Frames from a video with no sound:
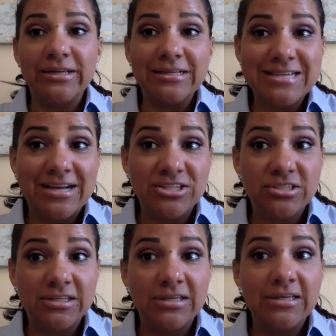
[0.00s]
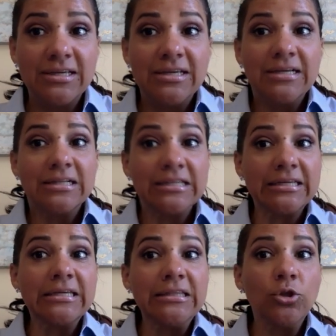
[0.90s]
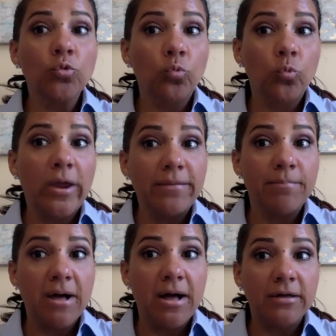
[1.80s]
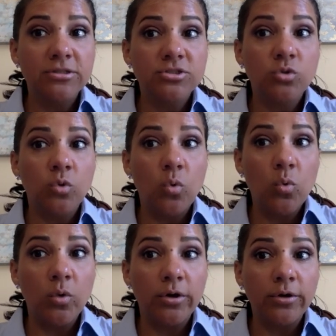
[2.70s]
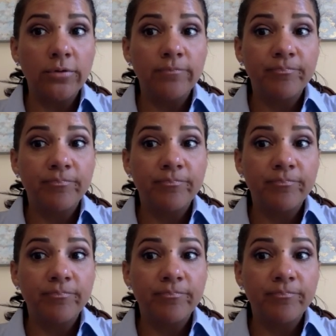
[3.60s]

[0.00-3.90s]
it's actually clicking the red box, or